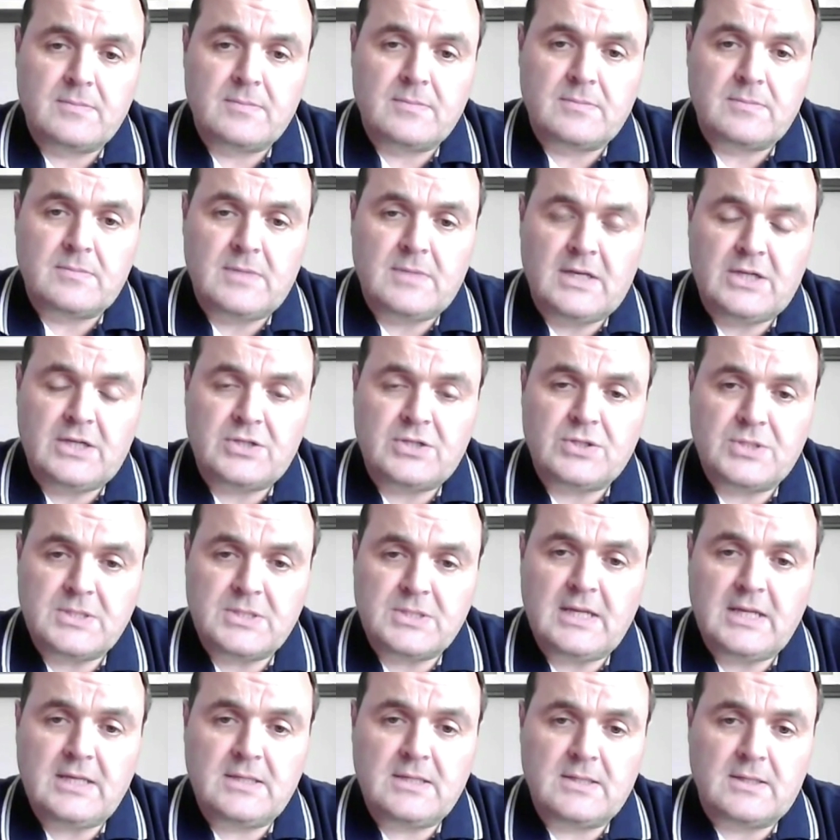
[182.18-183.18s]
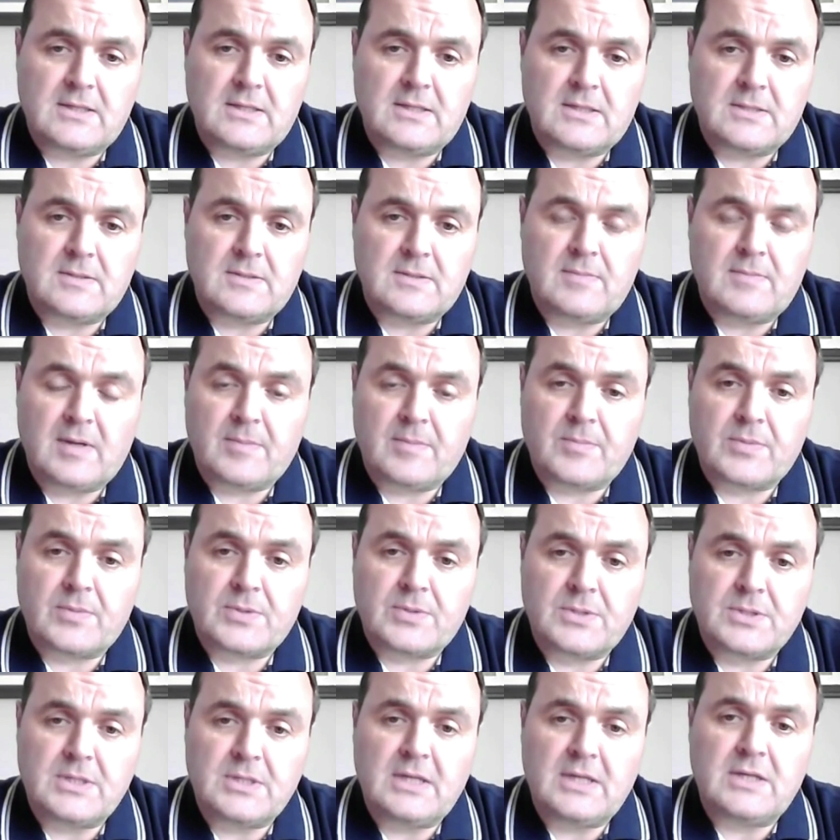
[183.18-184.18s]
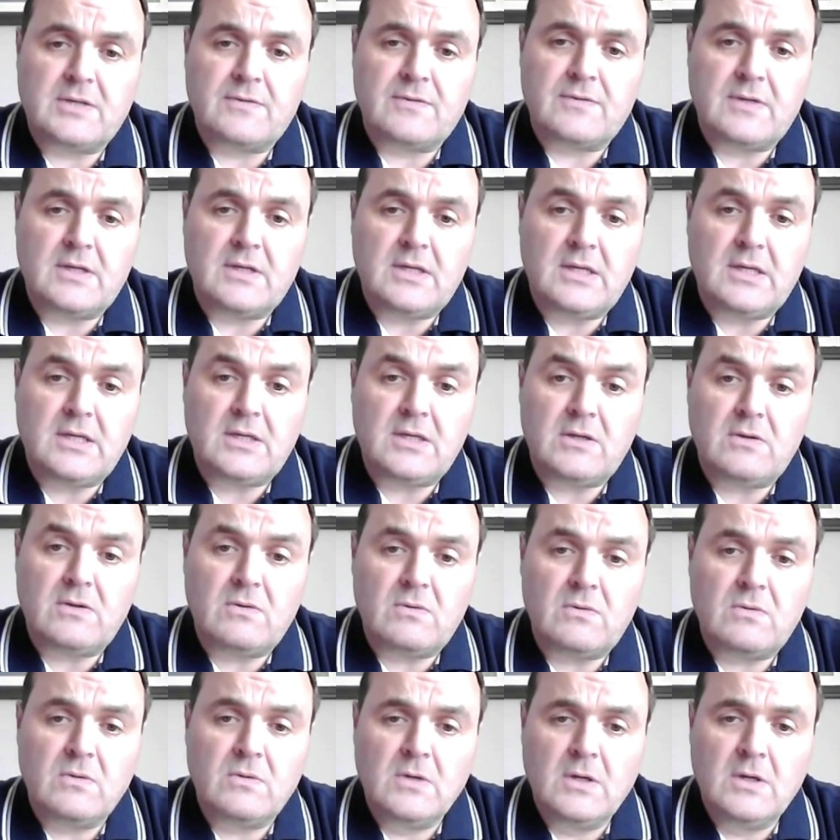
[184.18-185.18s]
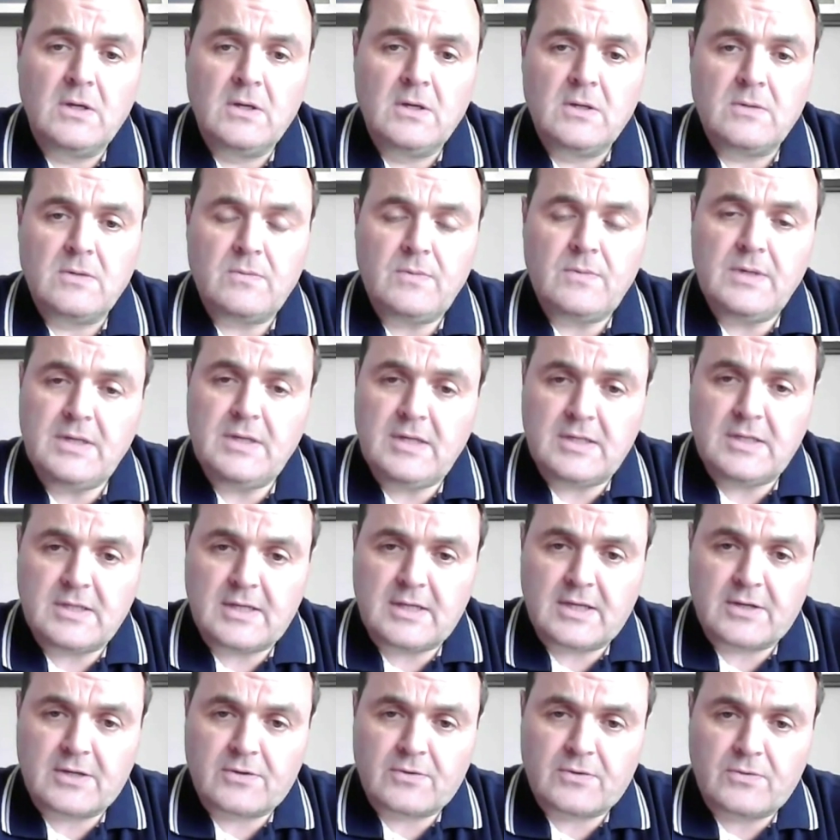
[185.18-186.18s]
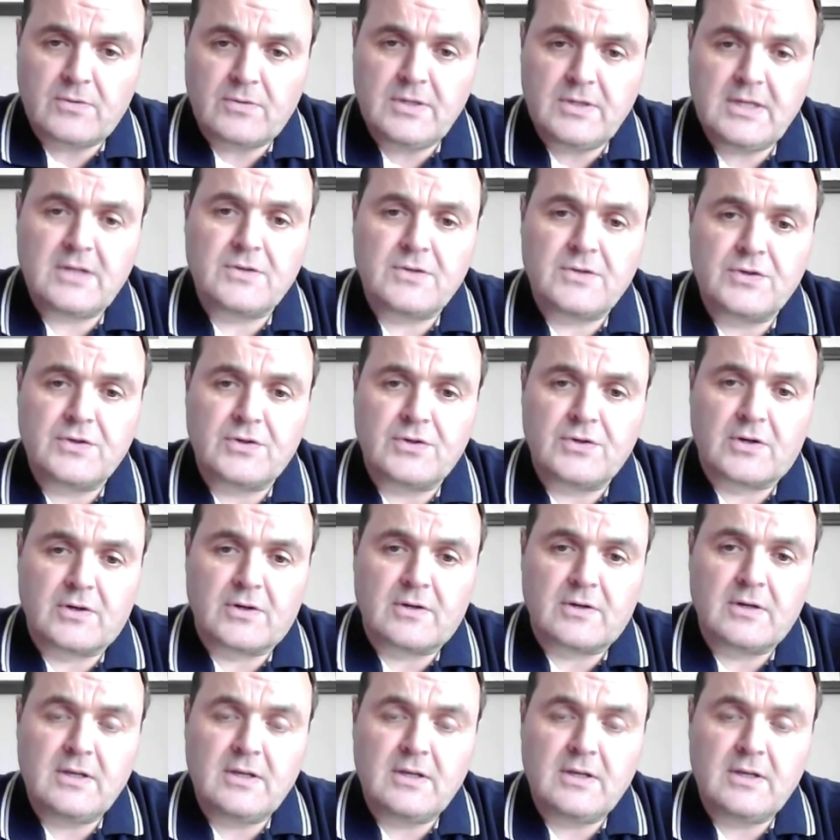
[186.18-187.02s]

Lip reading: nation state and as a member state of the EU, we need to get our own house in order.